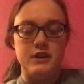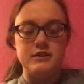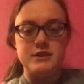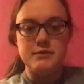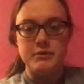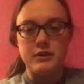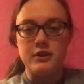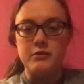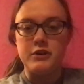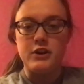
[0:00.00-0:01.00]
Typically,
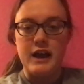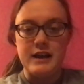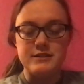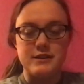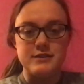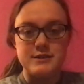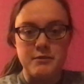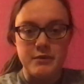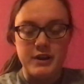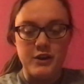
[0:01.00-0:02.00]
when you're asking
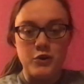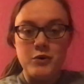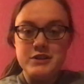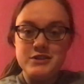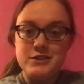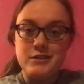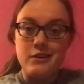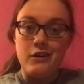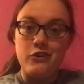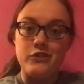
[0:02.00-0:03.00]
somebody a question,
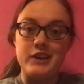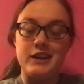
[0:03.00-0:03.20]
you're only going